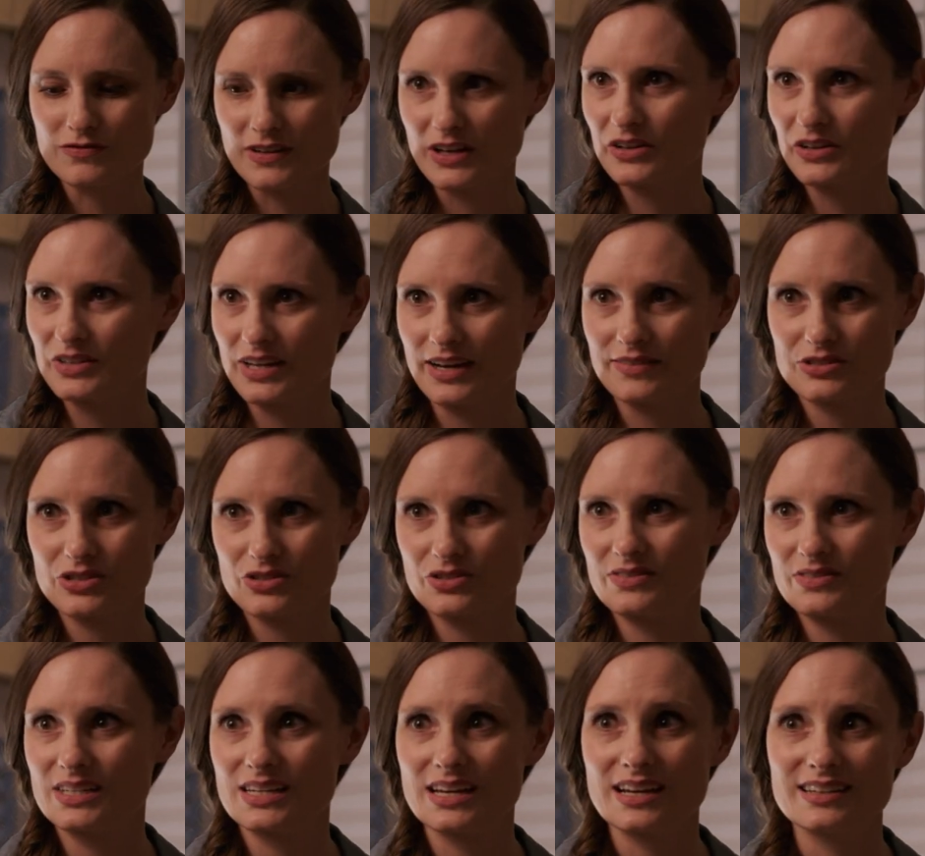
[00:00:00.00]
felt after
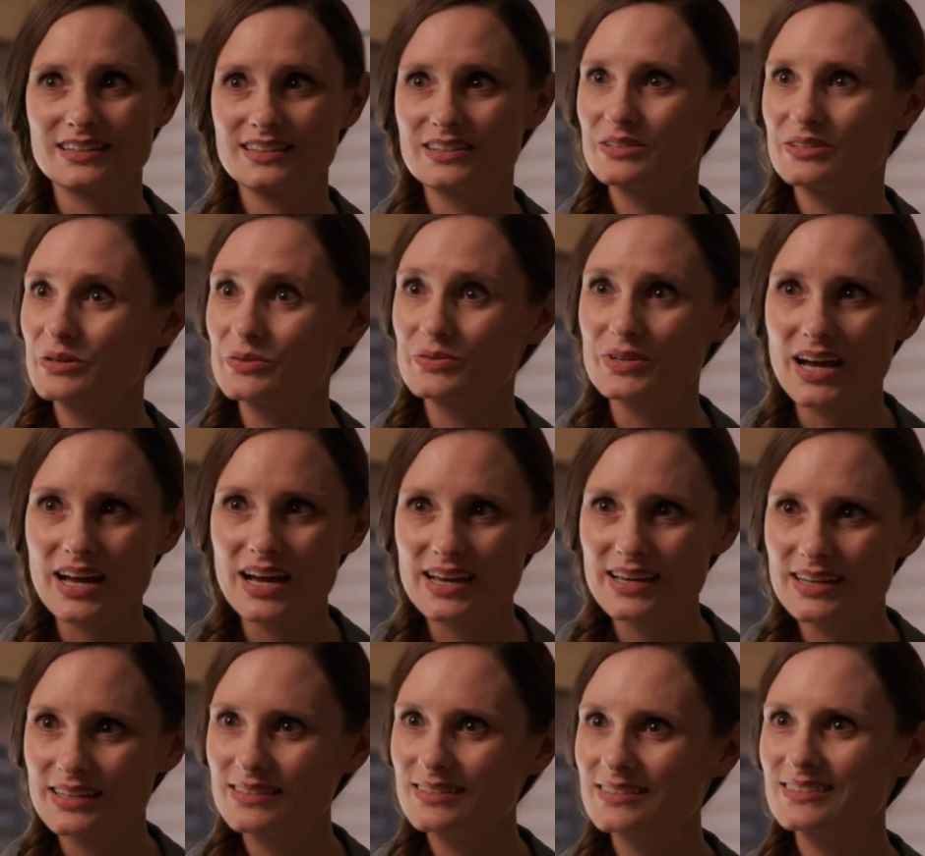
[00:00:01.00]
in the 90 and
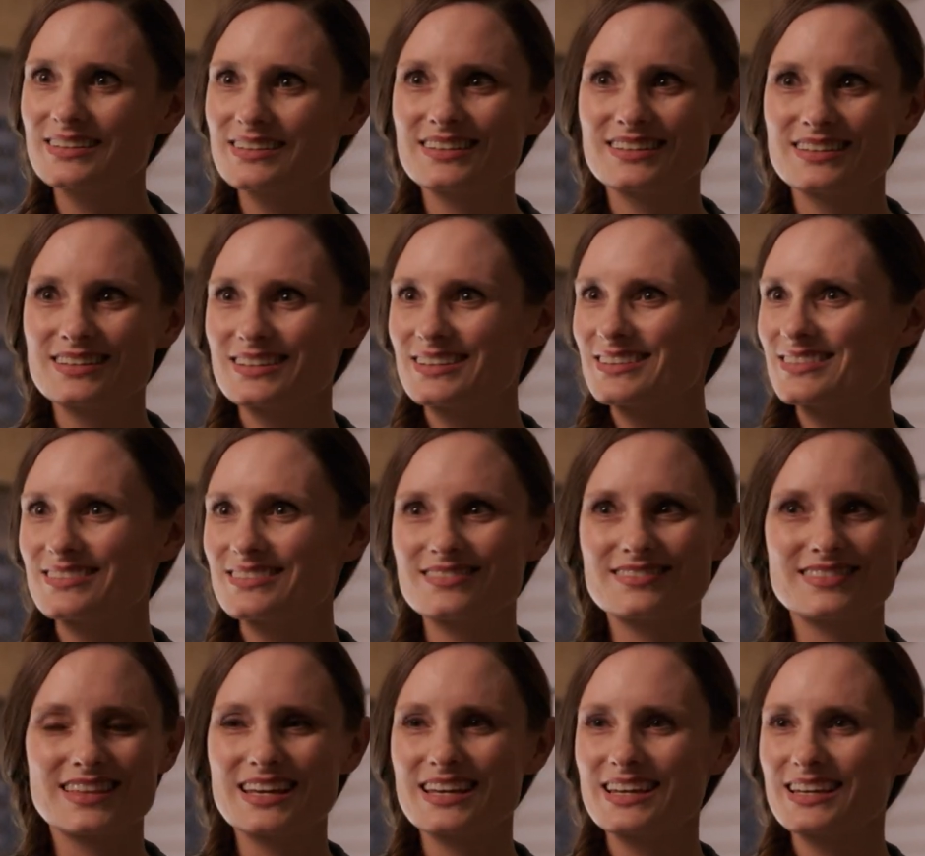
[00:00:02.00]
09
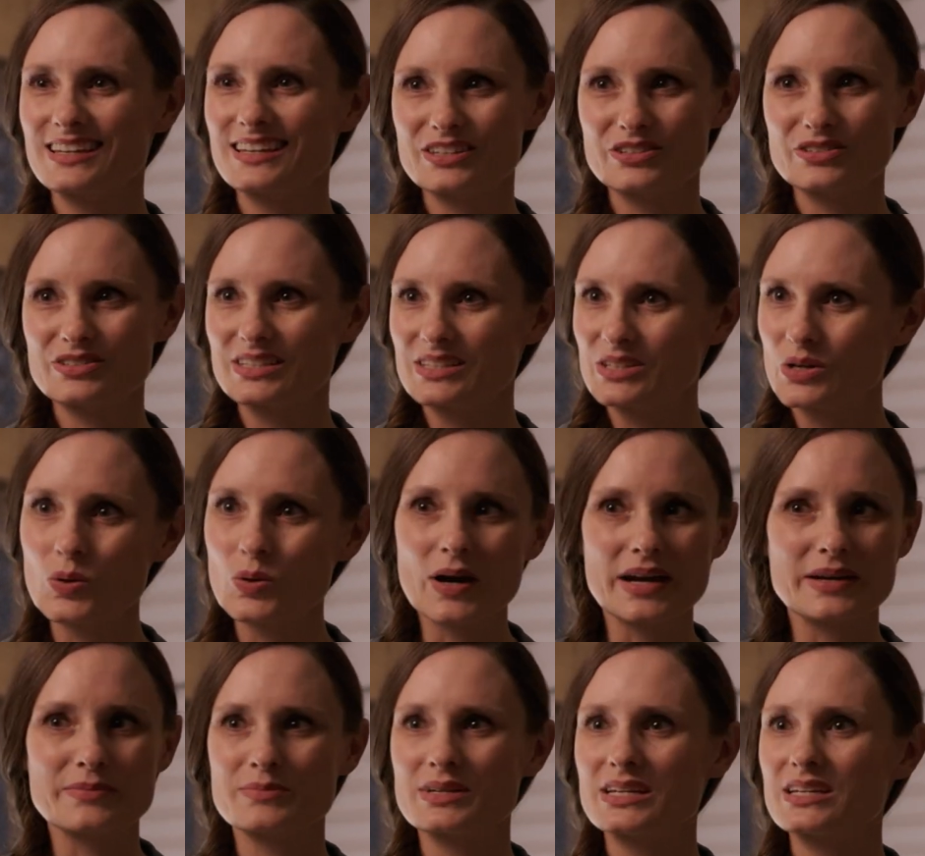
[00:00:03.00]
thing, and you didn't
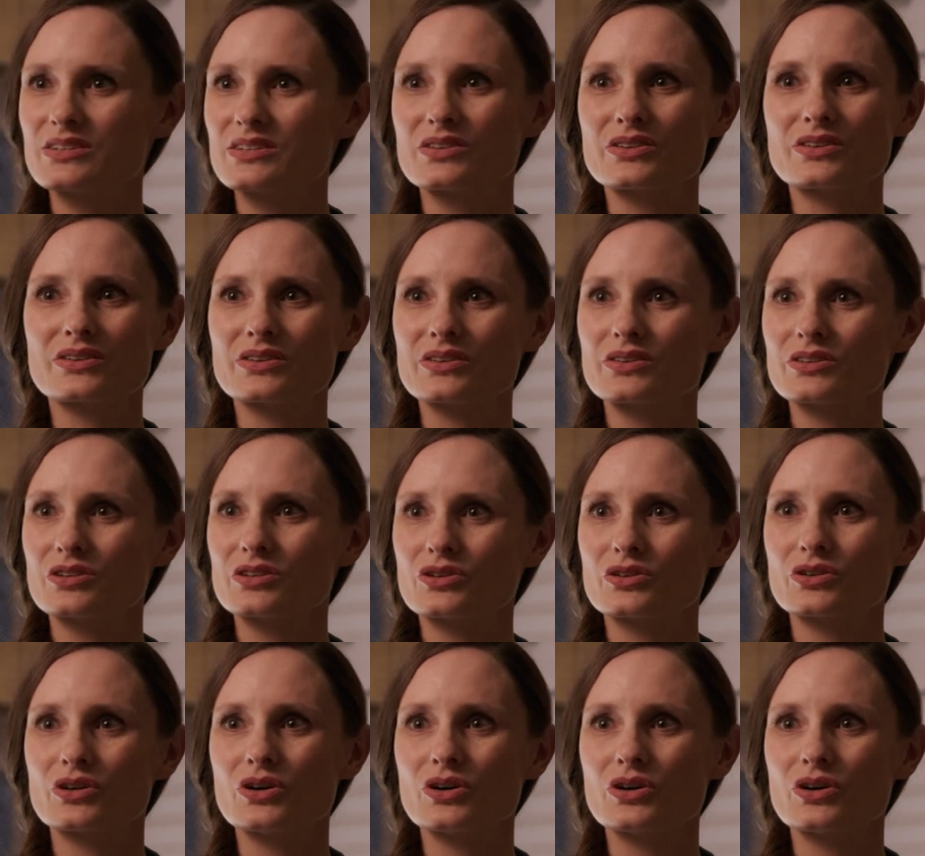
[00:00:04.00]
quite yeah. meet your